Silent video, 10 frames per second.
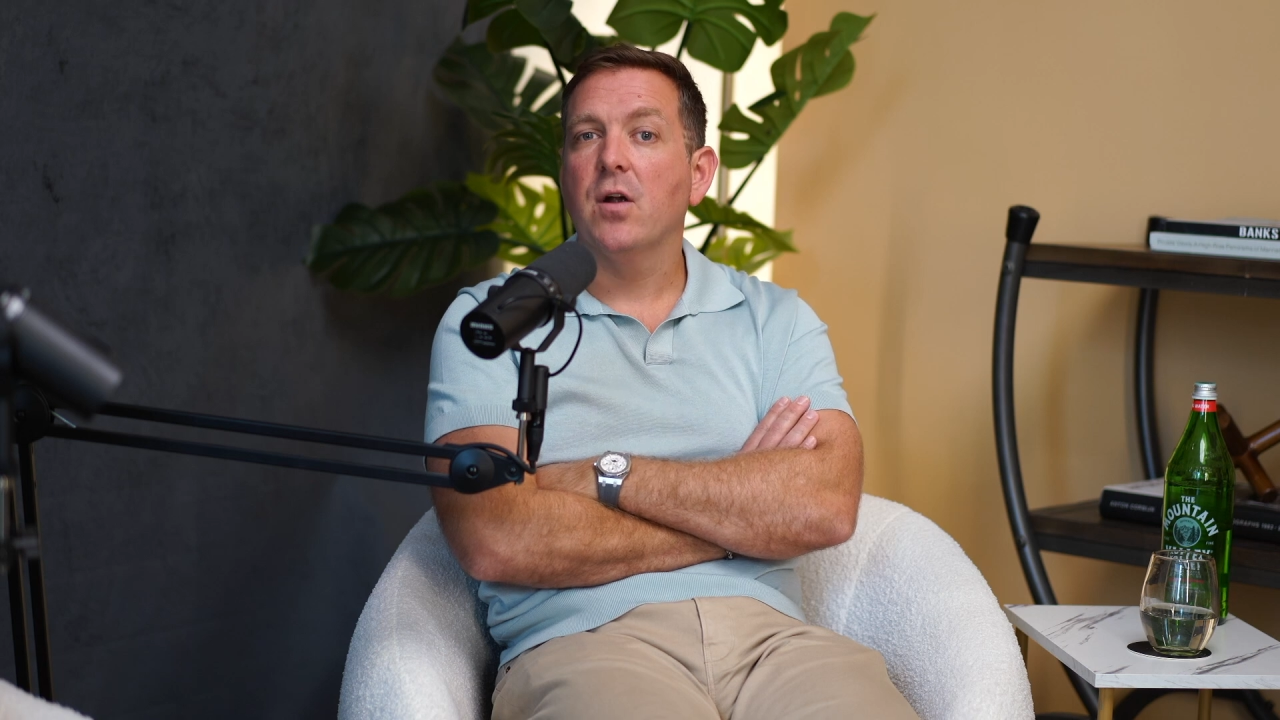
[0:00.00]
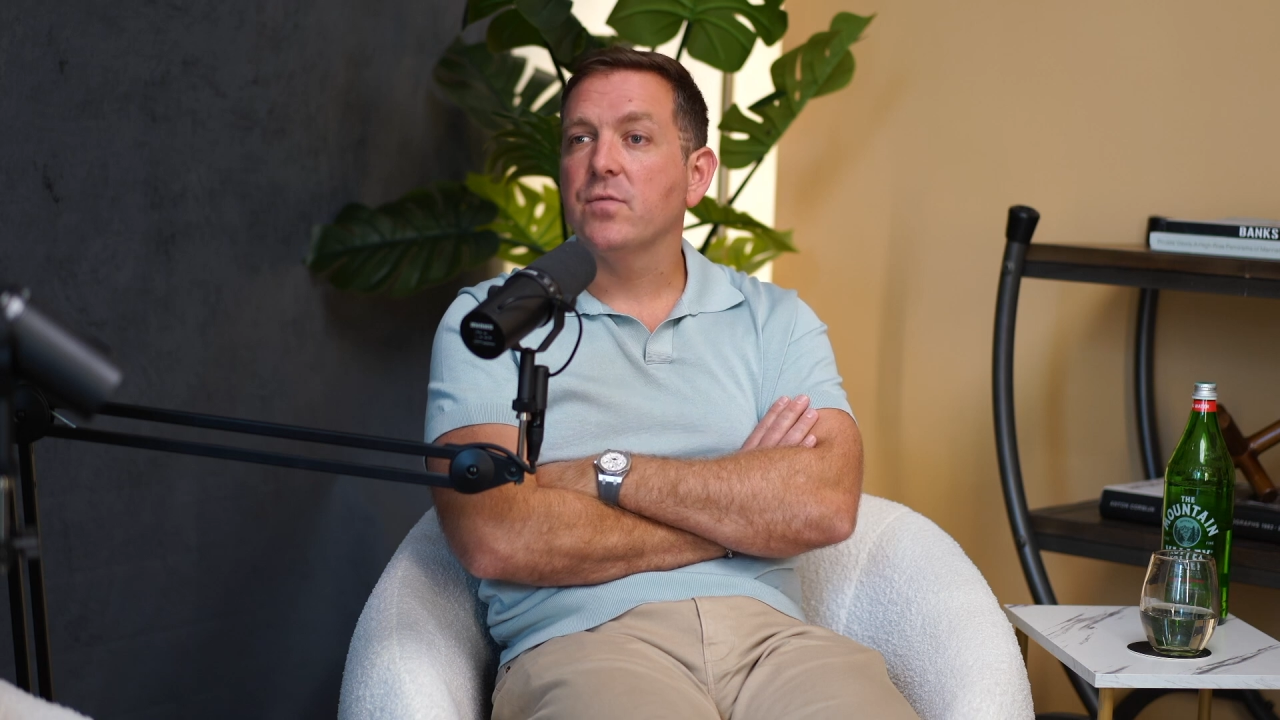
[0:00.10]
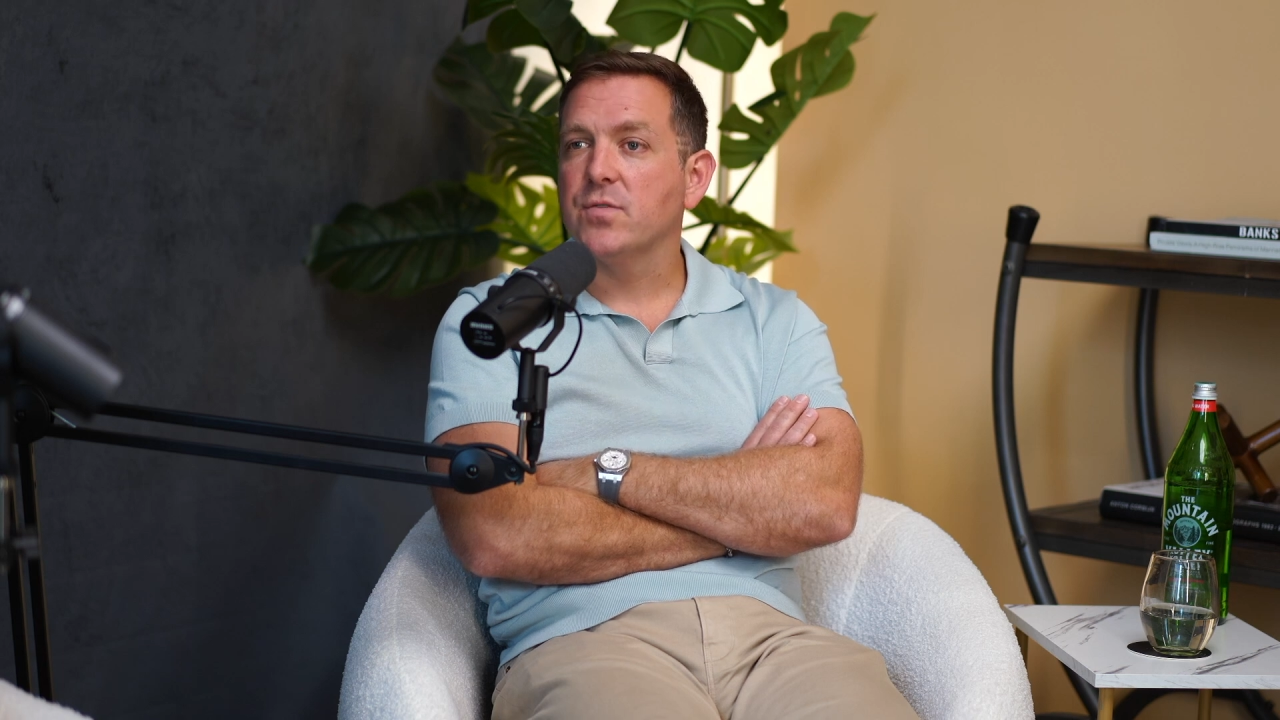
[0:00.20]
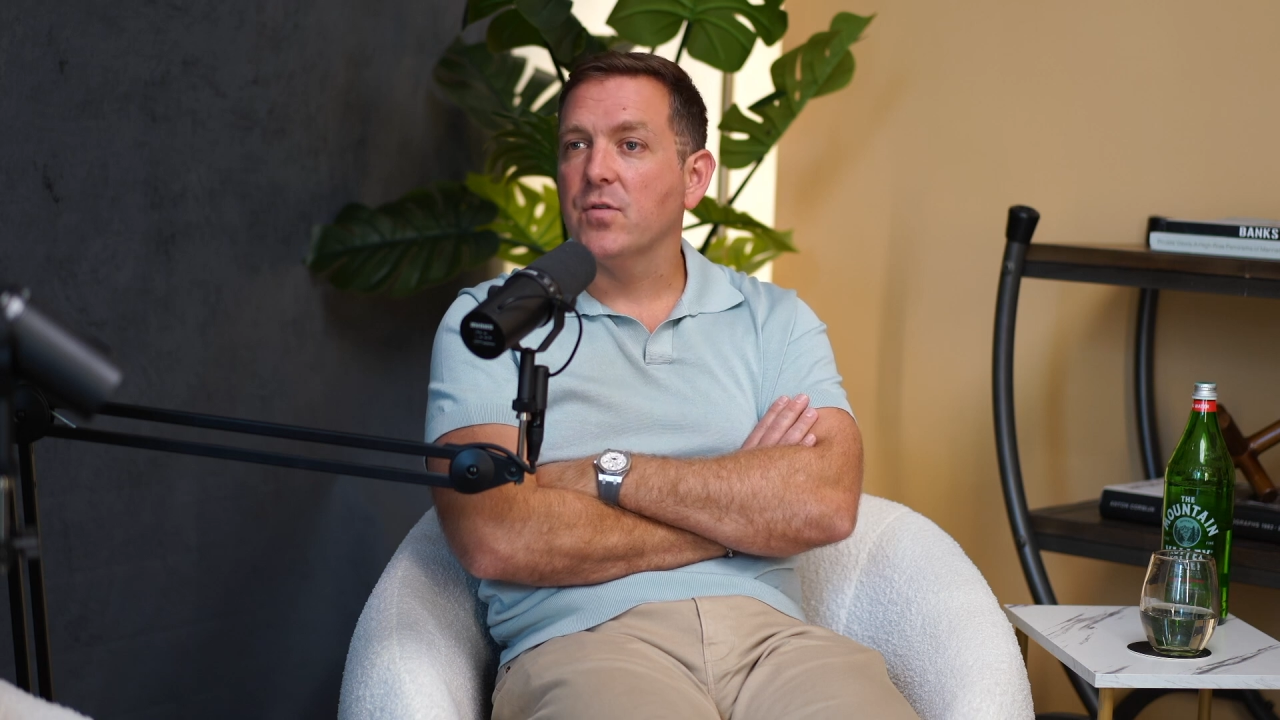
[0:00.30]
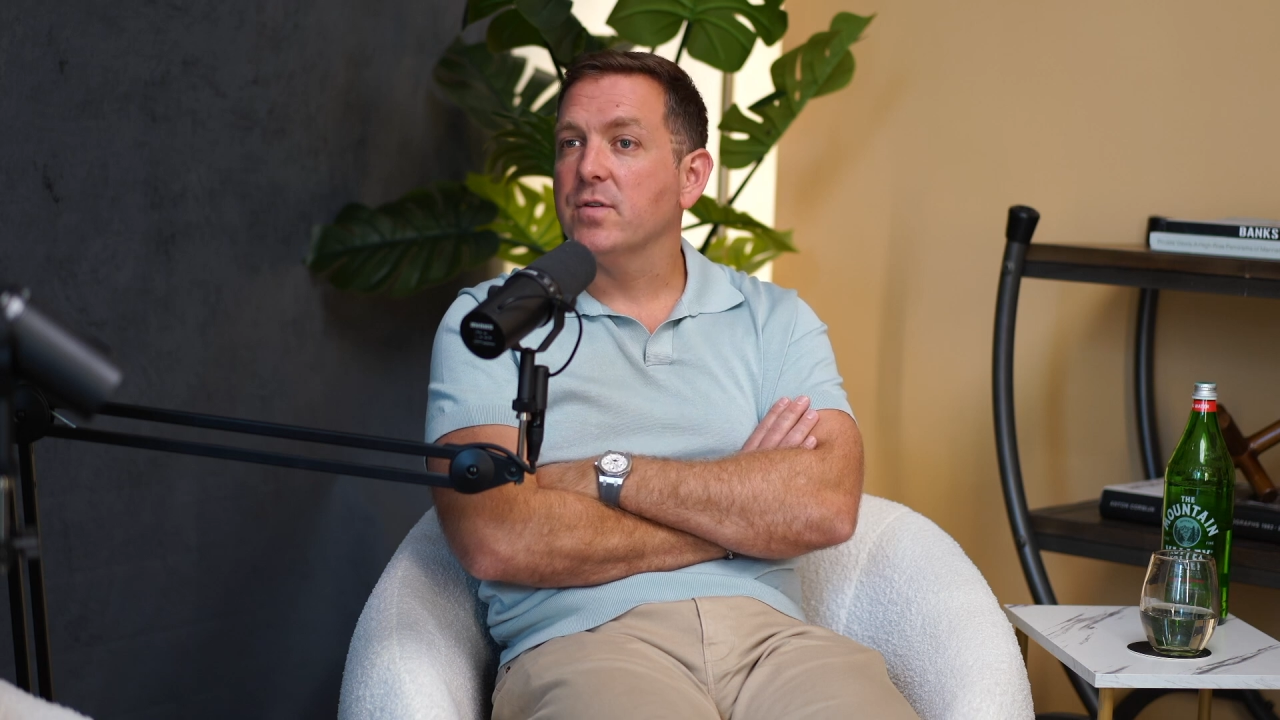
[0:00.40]
of
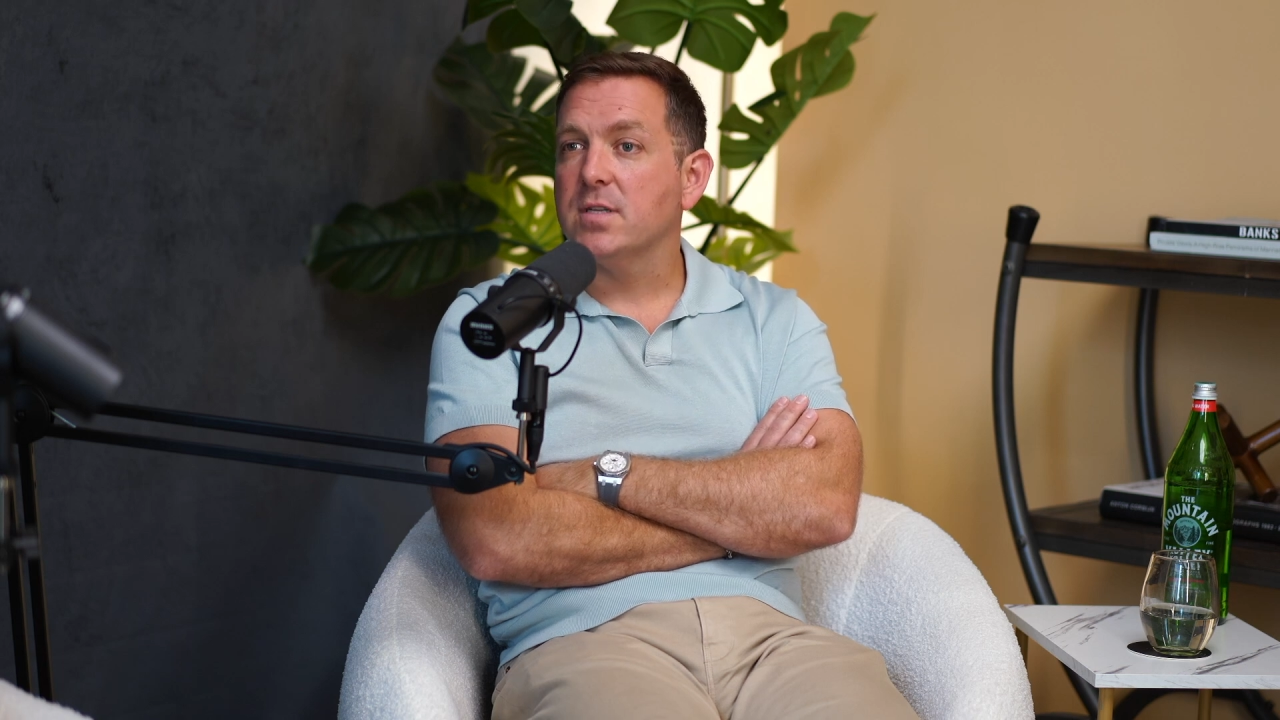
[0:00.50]
service